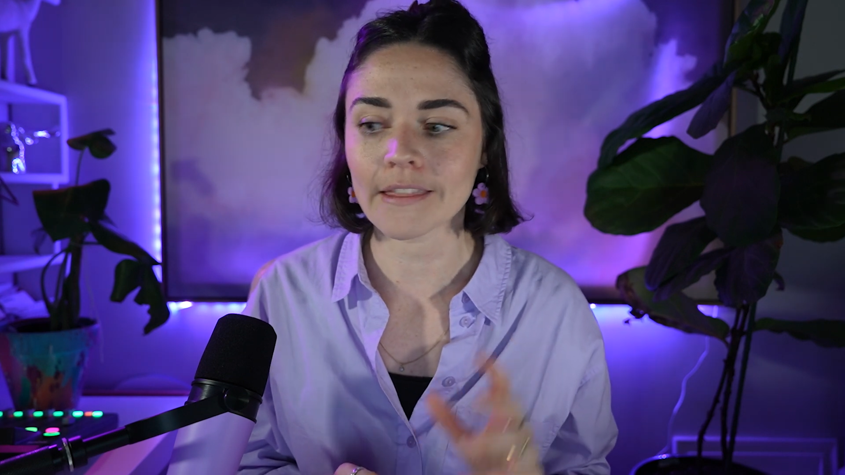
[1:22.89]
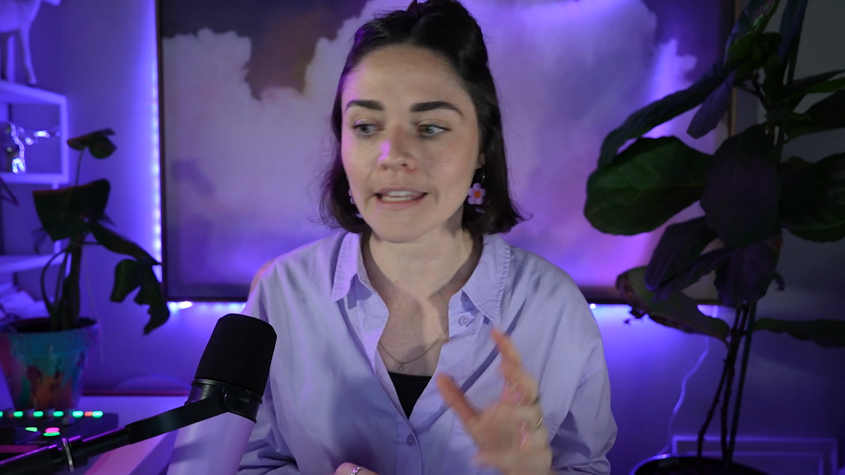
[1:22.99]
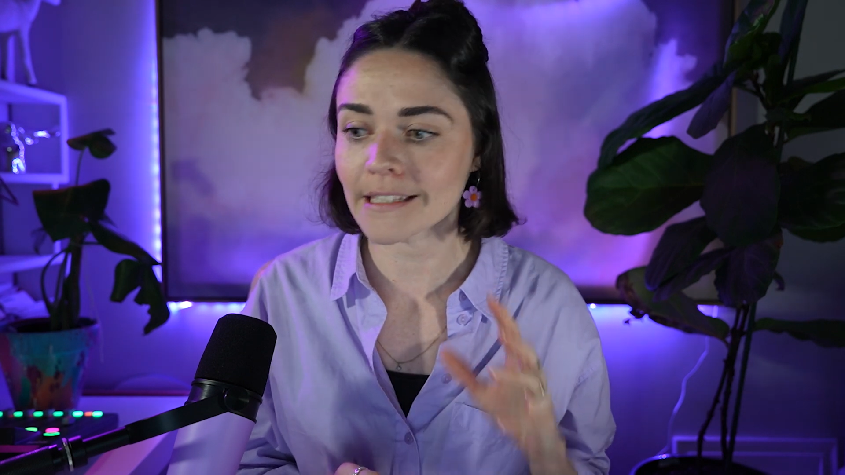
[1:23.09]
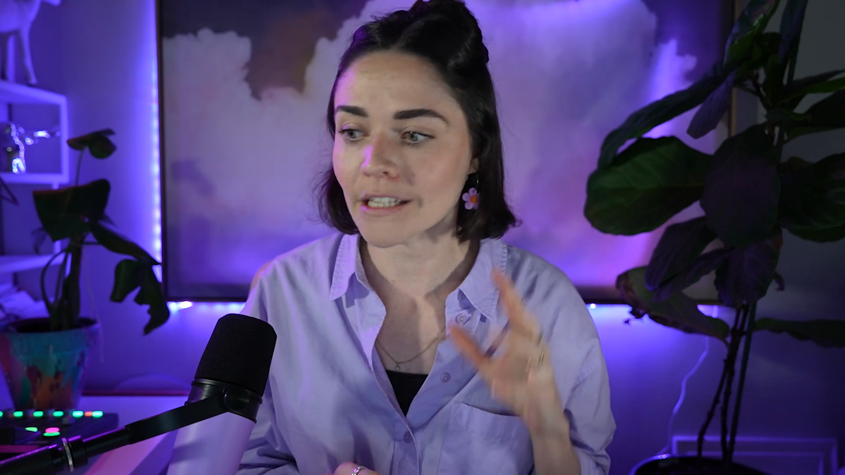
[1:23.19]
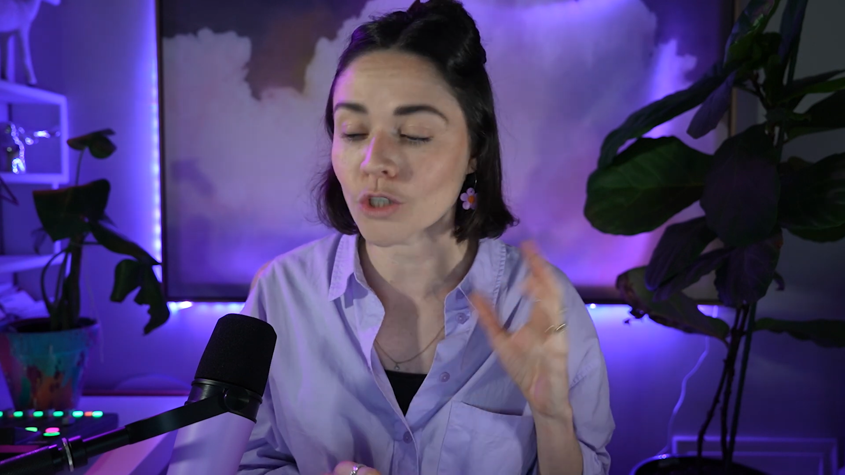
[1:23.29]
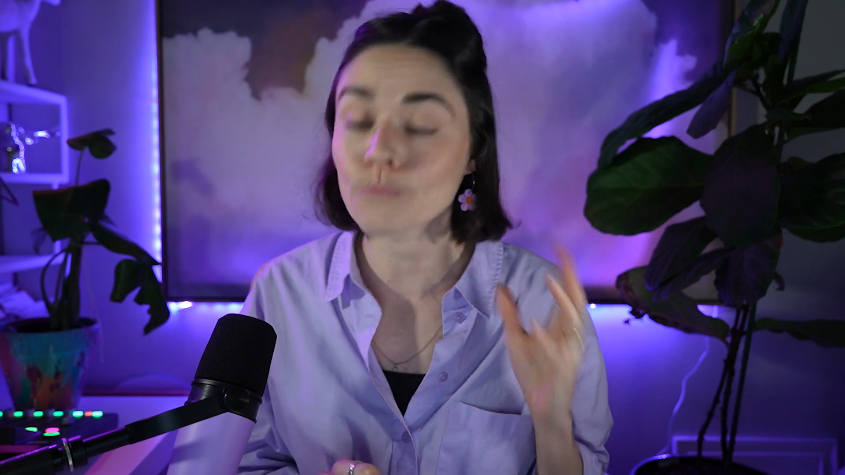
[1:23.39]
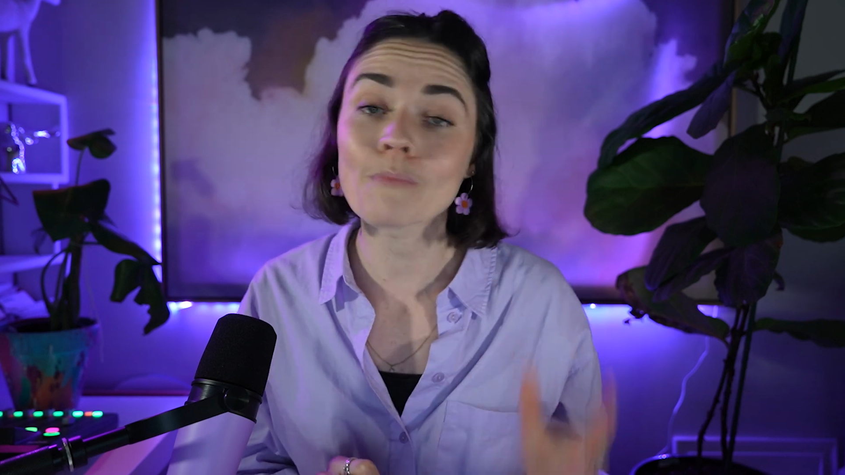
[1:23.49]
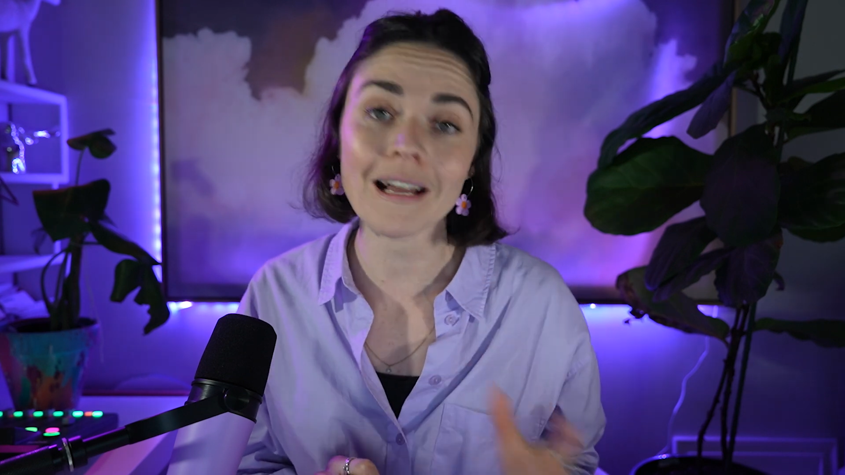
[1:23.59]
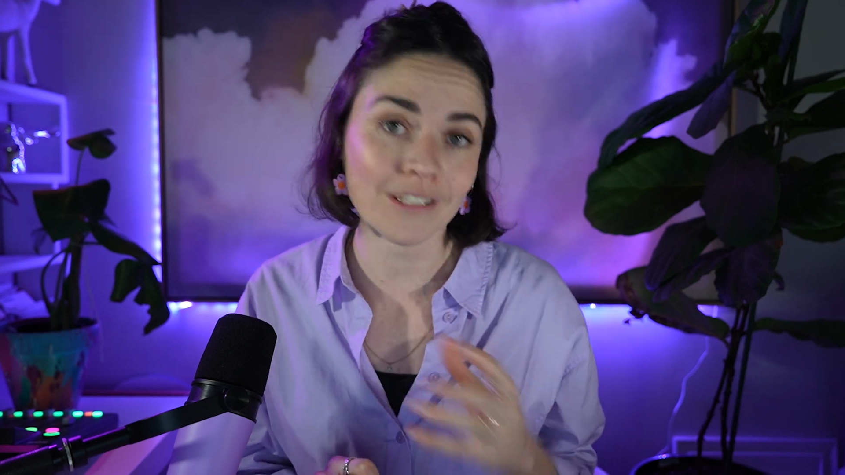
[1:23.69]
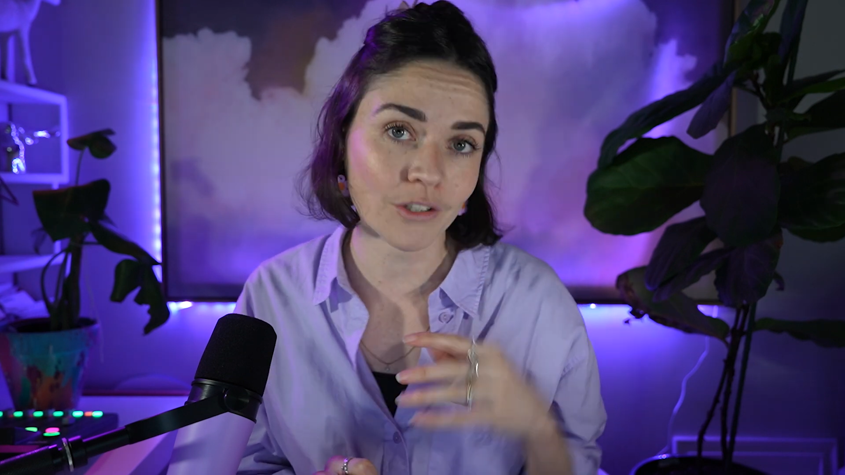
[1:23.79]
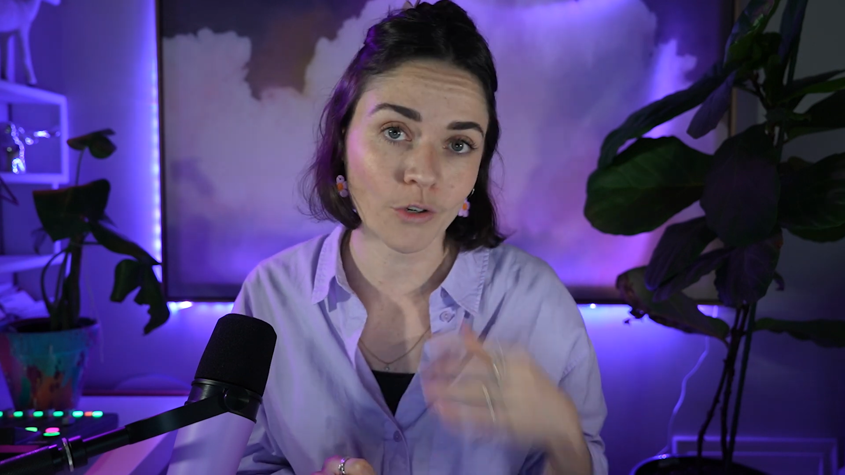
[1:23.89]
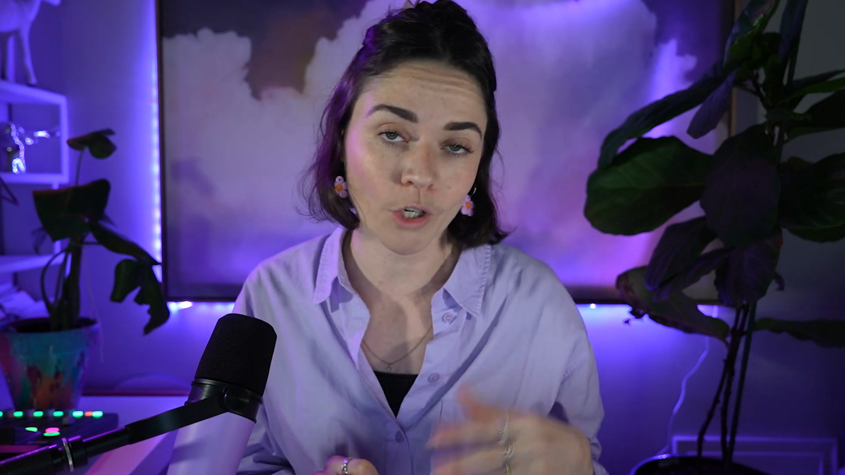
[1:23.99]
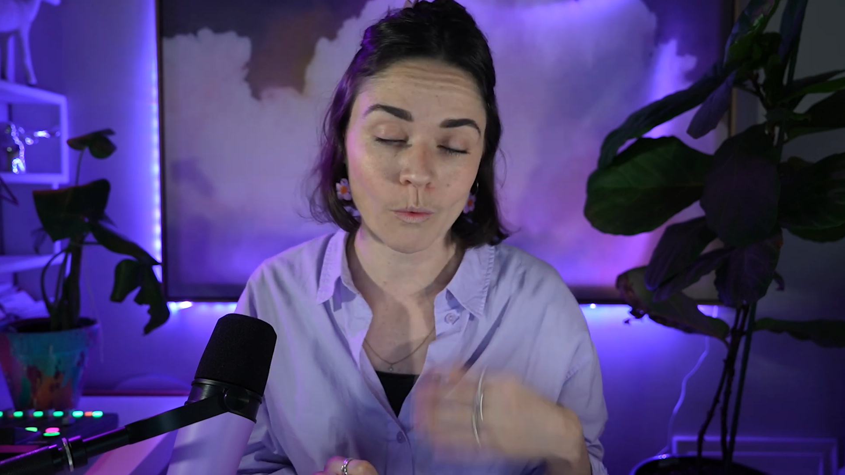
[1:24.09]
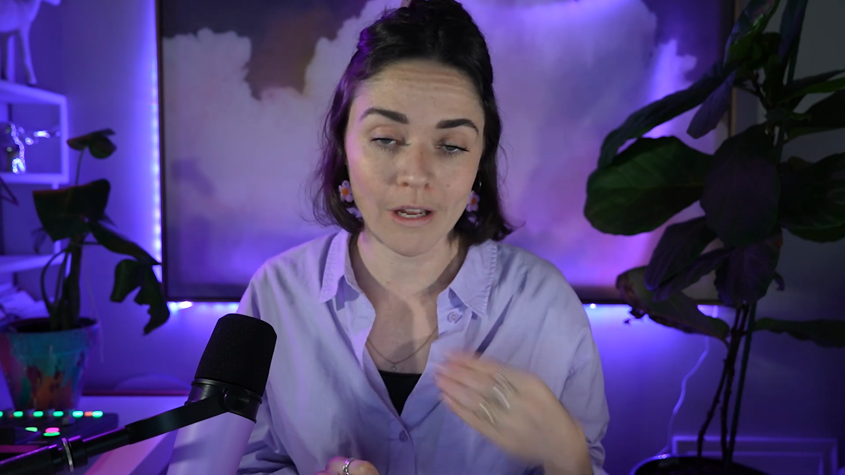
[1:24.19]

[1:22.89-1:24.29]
and things that you must know